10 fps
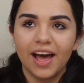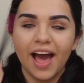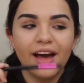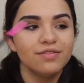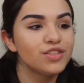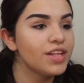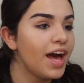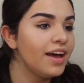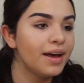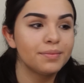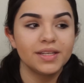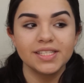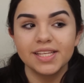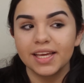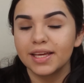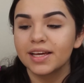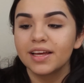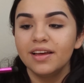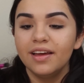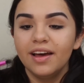After that, I'm going to take
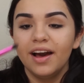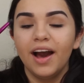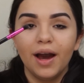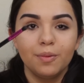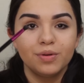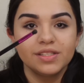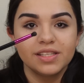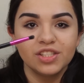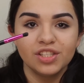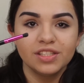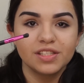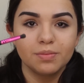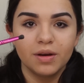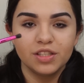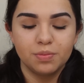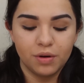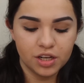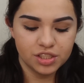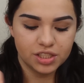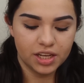a precision smudge
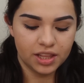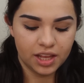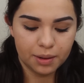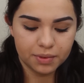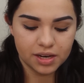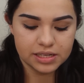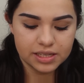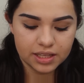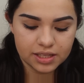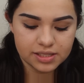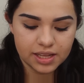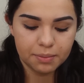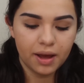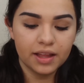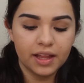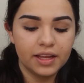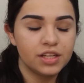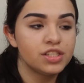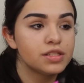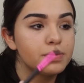brush, and then I'm going to take the same highlight
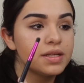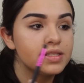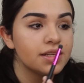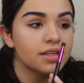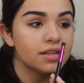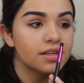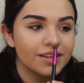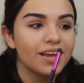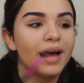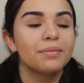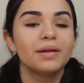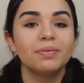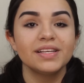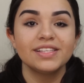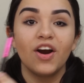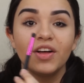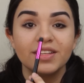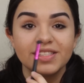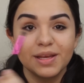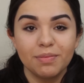and just place it. I'm going to place it on
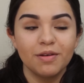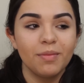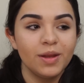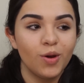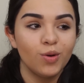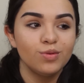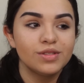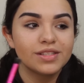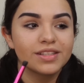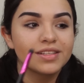the tip of my nose,